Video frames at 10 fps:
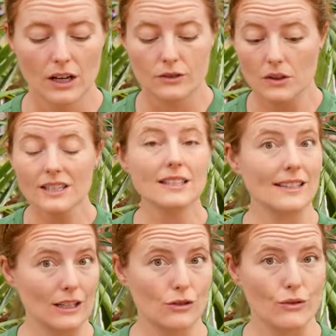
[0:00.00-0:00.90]
So this is
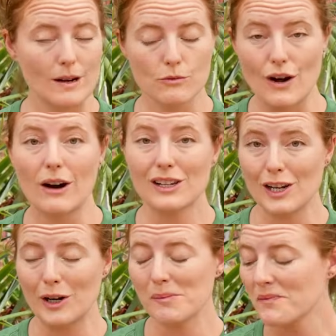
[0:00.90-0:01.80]
extreme drought
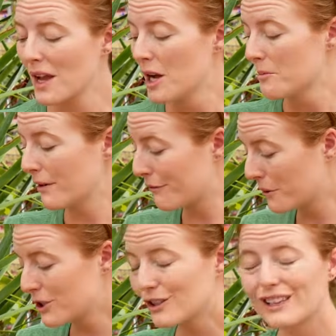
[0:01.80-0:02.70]
here. But
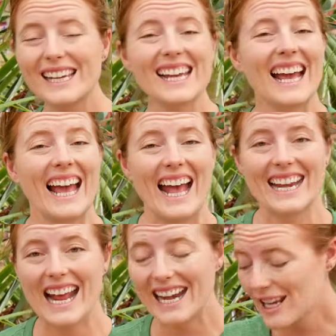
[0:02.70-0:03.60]
fortunately,
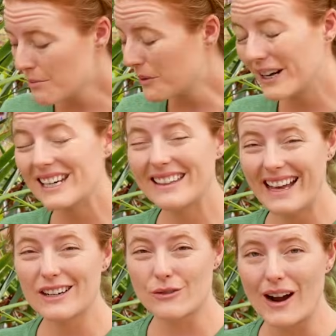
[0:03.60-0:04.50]
at any point in
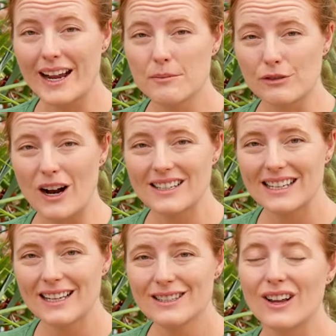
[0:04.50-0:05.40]
that drying
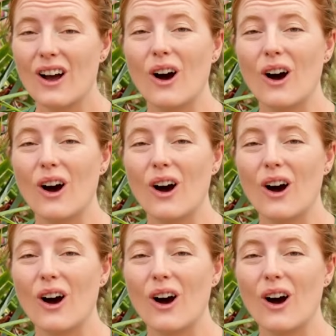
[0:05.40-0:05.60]
process,